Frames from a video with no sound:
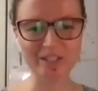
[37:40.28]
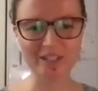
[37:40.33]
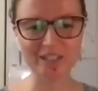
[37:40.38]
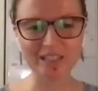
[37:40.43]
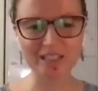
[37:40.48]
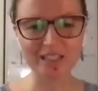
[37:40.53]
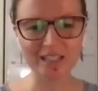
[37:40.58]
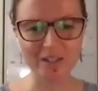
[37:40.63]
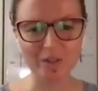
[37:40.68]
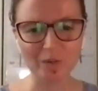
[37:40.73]

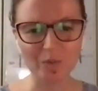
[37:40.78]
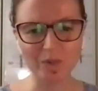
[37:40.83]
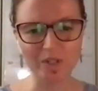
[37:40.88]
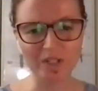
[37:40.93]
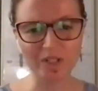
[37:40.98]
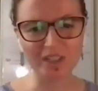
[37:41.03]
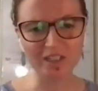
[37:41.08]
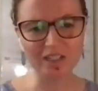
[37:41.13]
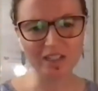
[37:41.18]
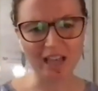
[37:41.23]
maybe just
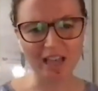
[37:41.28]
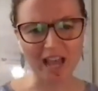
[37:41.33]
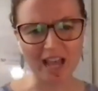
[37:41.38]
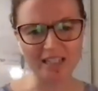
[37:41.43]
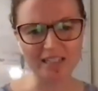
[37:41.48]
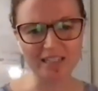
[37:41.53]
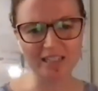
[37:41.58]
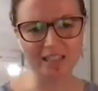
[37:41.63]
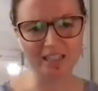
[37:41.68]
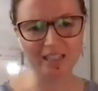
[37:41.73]
one of
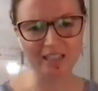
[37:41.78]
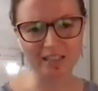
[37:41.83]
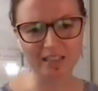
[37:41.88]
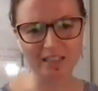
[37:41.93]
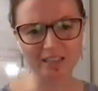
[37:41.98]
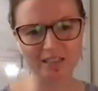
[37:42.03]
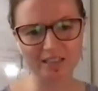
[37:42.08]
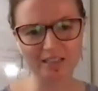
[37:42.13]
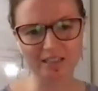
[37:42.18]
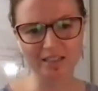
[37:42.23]
the last
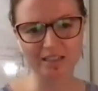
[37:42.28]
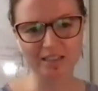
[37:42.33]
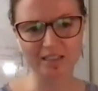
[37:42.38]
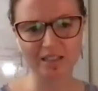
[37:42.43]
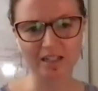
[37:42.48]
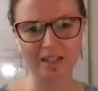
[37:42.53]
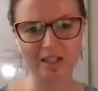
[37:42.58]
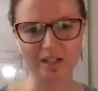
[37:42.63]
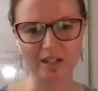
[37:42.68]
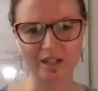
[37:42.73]
things
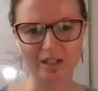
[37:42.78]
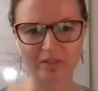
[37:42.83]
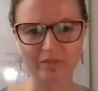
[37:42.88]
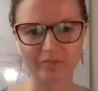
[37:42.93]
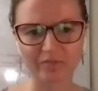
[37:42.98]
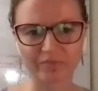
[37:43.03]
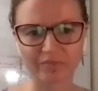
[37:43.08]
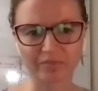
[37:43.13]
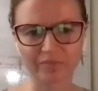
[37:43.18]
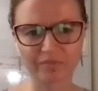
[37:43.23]

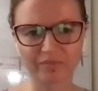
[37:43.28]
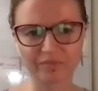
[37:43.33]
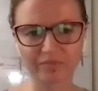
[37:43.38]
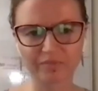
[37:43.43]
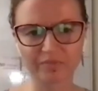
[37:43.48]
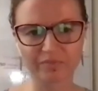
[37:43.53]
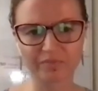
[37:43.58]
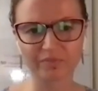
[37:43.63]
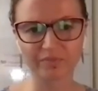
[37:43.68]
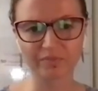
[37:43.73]

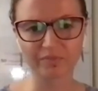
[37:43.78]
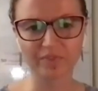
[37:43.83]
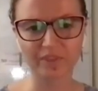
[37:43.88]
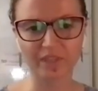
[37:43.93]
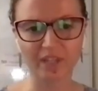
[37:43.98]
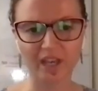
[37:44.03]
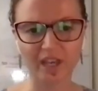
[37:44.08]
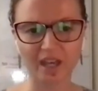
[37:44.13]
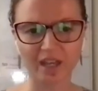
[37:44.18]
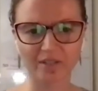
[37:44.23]
um,
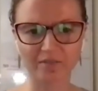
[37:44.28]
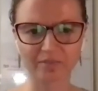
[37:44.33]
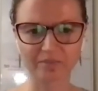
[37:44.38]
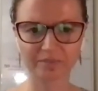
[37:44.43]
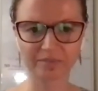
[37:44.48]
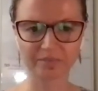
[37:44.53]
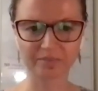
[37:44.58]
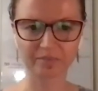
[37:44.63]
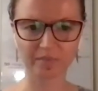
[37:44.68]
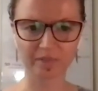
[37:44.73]

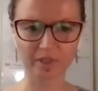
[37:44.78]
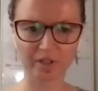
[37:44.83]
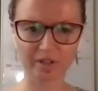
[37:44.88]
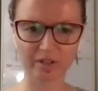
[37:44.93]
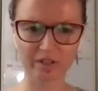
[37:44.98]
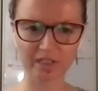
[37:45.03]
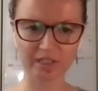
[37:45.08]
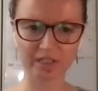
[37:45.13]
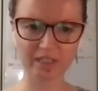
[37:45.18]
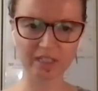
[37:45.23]
that
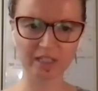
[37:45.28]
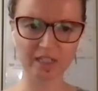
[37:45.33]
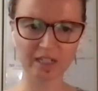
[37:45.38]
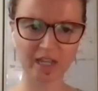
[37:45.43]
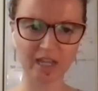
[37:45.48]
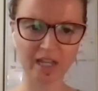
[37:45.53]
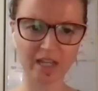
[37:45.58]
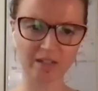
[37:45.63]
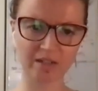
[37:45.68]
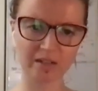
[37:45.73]

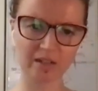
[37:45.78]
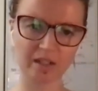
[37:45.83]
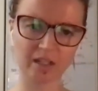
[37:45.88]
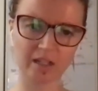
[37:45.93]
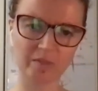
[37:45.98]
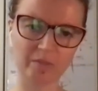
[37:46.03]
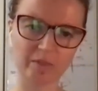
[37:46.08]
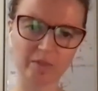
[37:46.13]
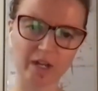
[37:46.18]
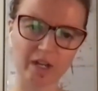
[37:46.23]
Christine
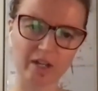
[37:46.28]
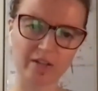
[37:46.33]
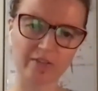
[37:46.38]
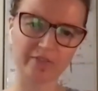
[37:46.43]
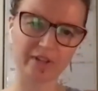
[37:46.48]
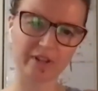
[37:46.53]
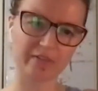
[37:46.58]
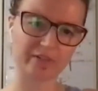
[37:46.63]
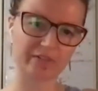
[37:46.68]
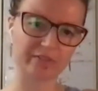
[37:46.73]
had had
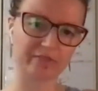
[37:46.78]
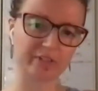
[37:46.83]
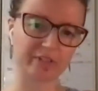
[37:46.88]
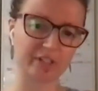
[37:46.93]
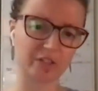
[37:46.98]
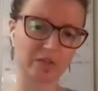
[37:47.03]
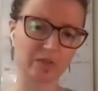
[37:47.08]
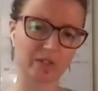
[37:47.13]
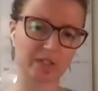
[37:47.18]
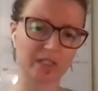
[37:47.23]
brought up
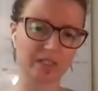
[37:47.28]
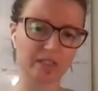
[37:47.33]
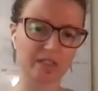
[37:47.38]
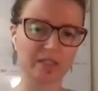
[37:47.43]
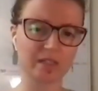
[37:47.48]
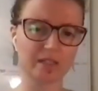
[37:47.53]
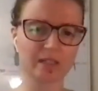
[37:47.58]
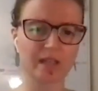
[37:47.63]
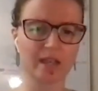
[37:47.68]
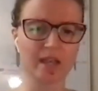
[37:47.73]
favorite
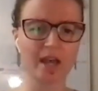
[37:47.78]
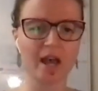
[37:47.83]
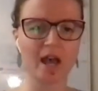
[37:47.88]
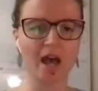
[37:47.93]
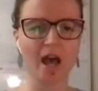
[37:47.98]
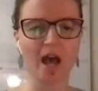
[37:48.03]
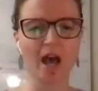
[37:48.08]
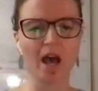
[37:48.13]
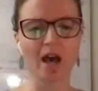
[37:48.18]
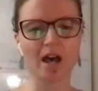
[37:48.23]
resources
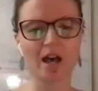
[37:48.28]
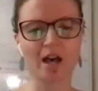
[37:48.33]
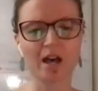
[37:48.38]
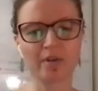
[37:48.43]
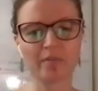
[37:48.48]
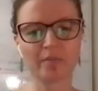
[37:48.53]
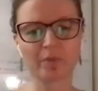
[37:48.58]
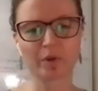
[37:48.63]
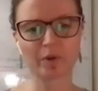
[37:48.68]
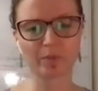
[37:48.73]

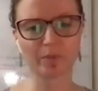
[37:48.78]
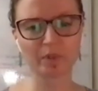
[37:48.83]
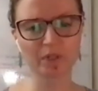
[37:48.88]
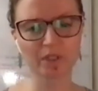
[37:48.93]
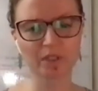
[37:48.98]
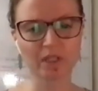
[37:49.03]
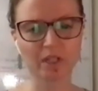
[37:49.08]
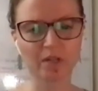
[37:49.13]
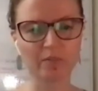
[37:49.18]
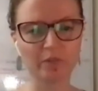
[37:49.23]
um,
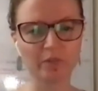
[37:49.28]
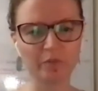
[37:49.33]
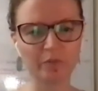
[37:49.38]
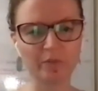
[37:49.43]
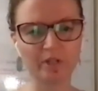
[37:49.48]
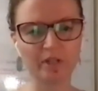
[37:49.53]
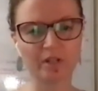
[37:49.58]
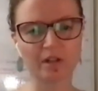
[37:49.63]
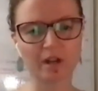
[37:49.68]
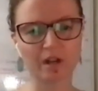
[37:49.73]
or books
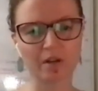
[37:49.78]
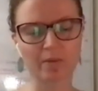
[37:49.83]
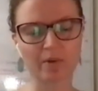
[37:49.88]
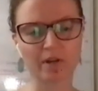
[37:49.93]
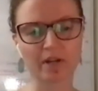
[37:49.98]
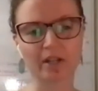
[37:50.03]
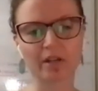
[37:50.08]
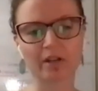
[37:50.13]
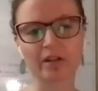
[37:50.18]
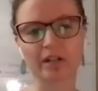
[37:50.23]
on movement
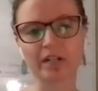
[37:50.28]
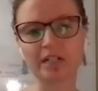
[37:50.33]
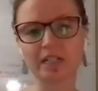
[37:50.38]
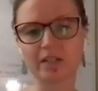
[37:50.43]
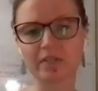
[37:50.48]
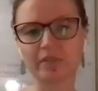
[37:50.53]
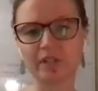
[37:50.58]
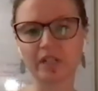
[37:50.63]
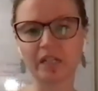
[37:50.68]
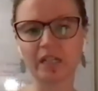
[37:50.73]
and artwork and
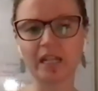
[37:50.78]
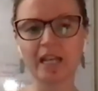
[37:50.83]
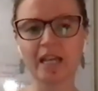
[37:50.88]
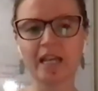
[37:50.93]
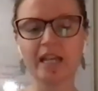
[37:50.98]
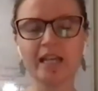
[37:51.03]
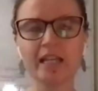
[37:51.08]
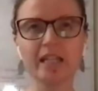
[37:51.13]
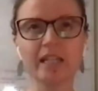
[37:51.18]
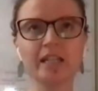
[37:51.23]

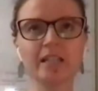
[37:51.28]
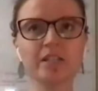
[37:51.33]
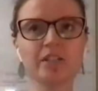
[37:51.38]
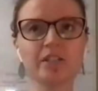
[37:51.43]
creativity.